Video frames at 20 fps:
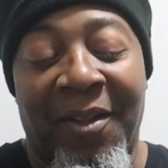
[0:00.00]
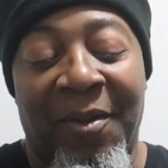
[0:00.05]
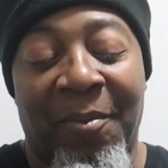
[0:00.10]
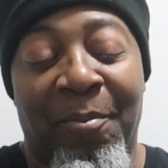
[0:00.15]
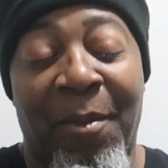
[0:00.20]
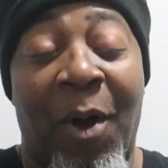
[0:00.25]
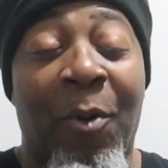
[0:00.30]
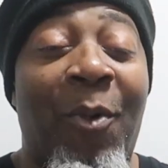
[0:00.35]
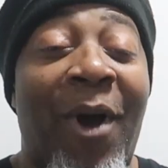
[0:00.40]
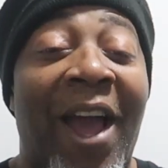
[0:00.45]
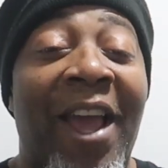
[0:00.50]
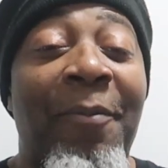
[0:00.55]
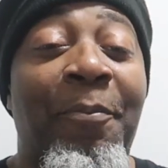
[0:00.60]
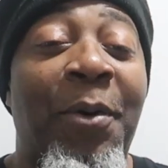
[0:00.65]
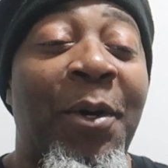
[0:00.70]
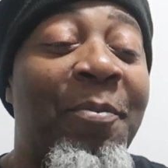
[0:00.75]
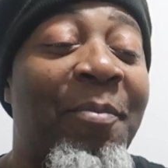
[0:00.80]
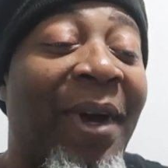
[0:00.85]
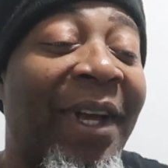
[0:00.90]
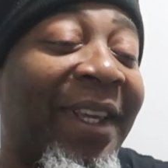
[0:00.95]
My wife
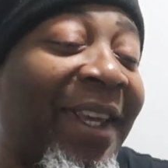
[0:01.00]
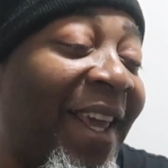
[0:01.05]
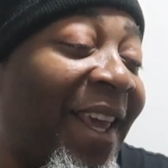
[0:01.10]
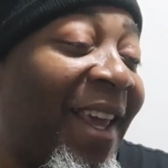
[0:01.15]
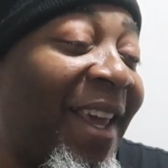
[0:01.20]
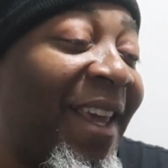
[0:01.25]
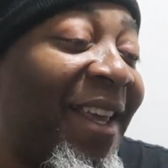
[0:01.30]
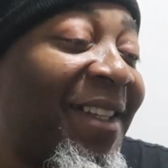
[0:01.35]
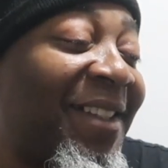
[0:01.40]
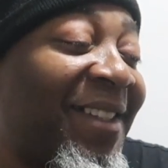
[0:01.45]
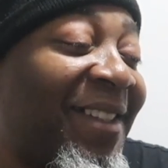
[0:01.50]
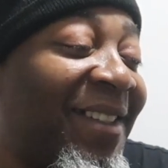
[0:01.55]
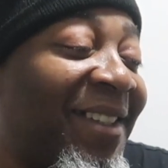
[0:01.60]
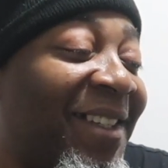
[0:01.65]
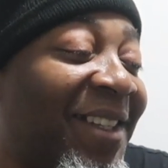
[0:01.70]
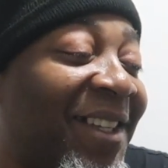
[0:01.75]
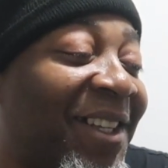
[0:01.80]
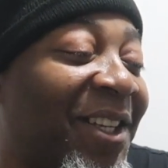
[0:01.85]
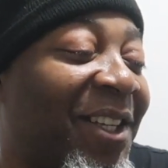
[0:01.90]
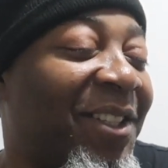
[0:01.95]
put my kids.
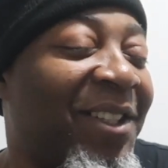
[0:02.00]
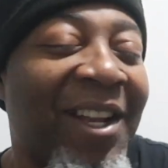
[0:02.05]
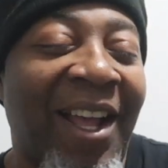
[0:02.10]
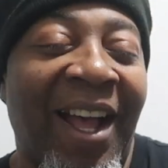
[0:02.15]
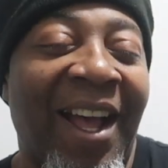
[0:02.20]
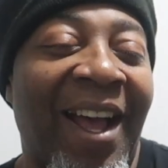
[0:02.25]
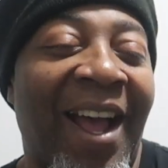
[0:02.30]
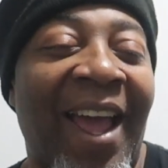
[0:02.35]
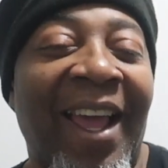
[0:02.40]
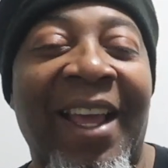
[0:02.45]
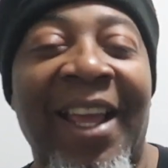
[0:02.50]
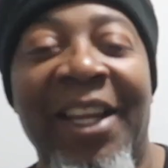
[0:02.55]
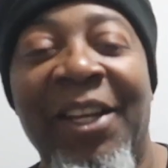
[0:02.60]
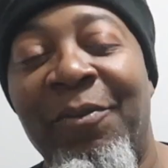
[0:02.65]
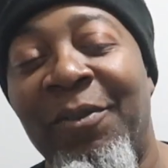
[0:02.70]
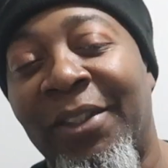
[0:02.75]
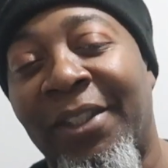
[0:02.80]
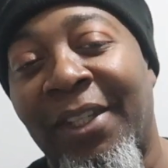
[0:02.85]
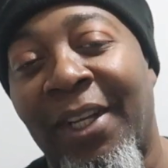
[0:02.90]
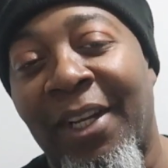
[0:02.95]
Nah, I can't
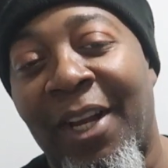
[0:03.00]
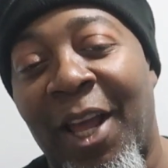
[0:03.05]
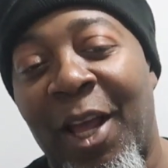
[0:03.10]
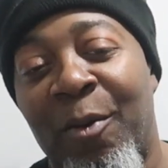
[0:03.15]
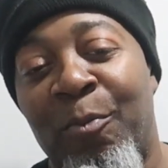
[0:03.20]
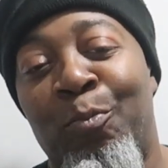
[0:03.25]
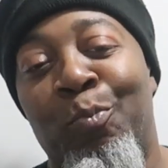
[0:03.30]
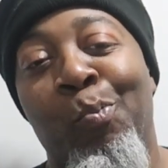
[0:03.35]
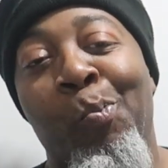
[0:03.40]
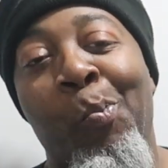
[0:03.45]
even say that.